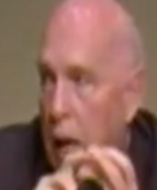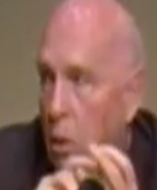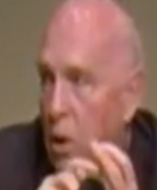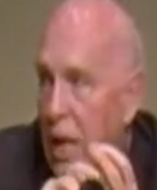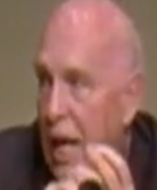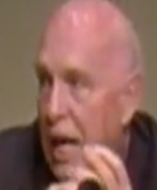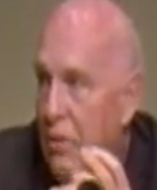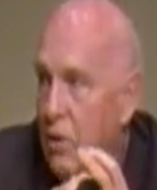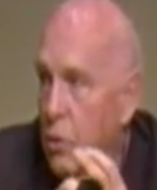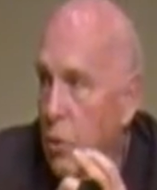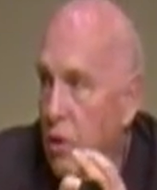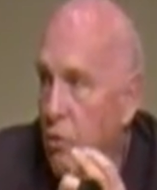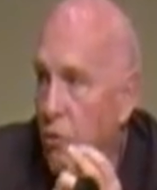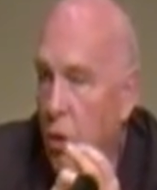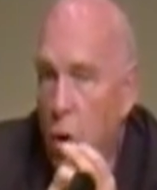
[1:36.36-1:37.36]
I will have
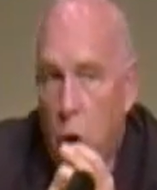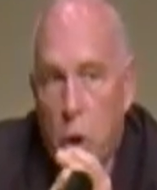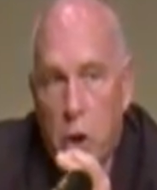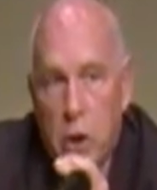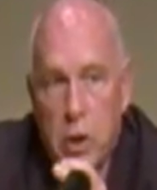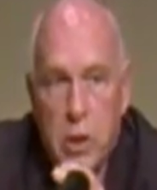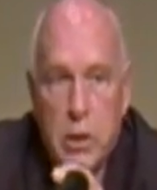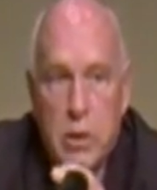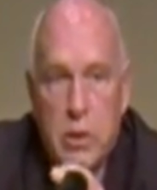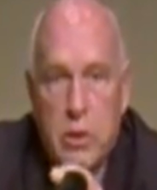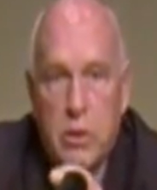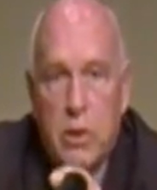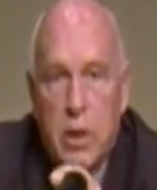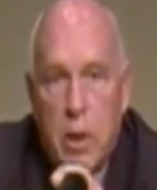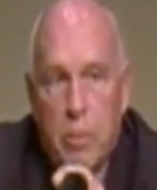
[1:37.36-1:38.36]
it referred
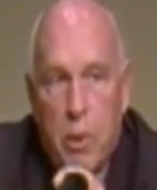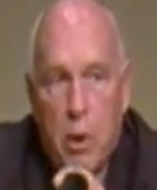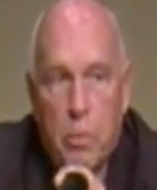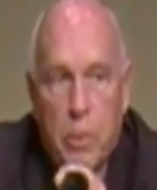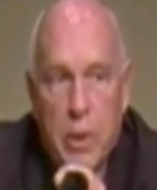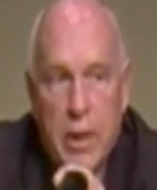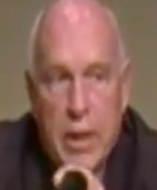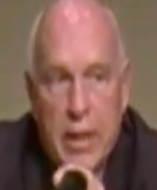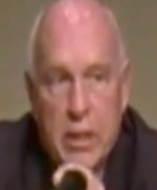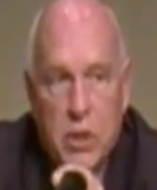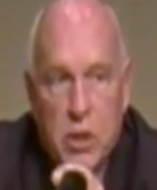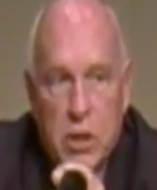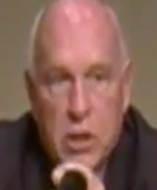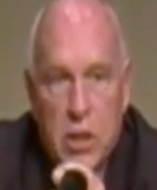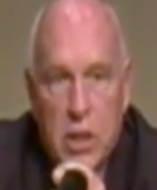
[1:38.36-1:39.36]
to the appropriate
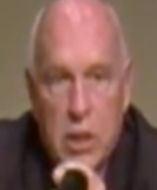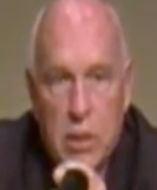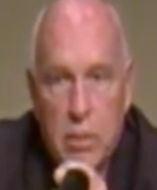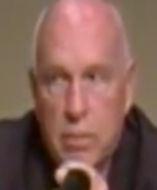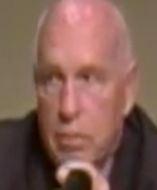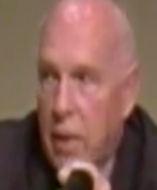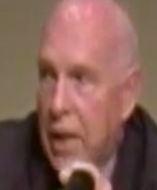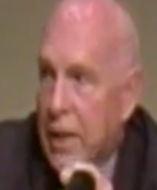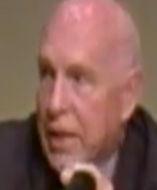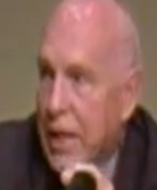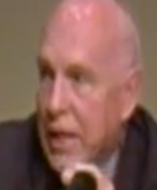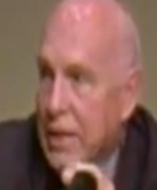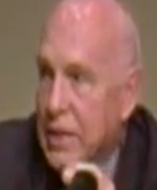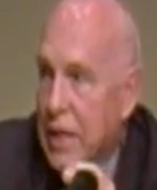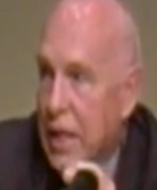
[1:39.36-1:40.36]
agency by the
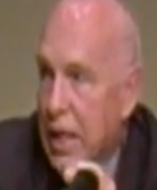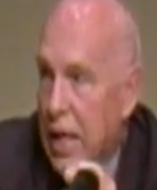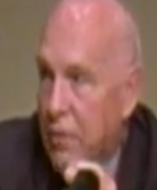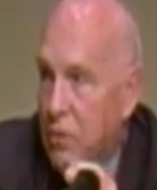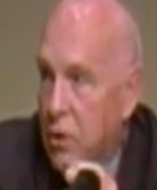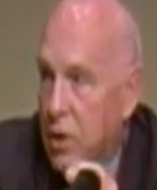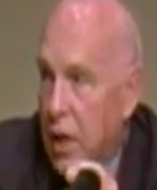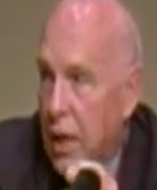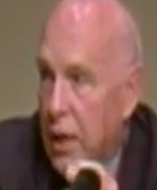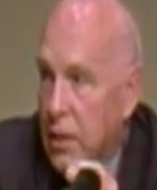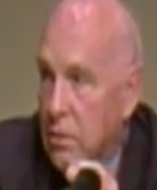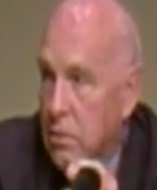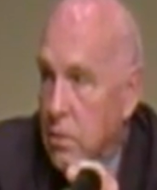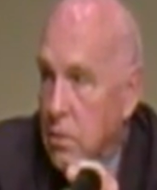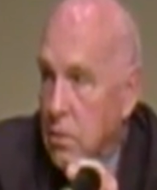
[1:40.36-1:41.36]
next day after
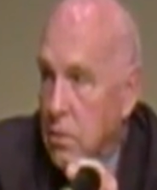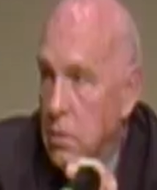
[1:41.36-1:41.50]
that.